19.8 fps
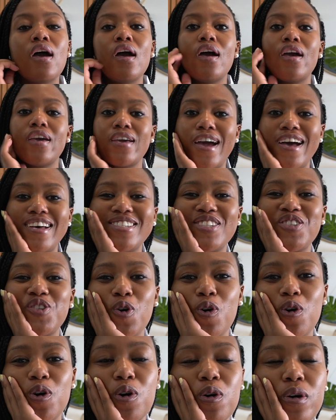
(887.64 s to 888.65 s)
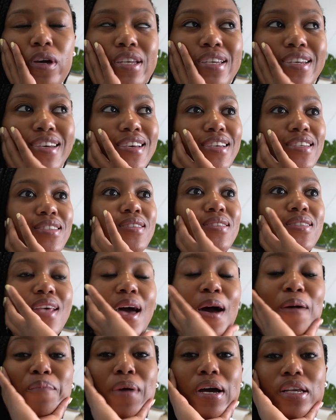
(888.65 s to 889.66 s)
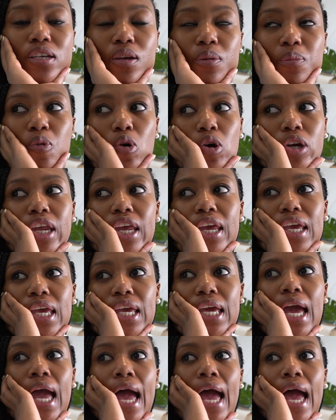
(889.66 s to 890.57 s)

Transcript: Hey guys, so it is a Monday morning.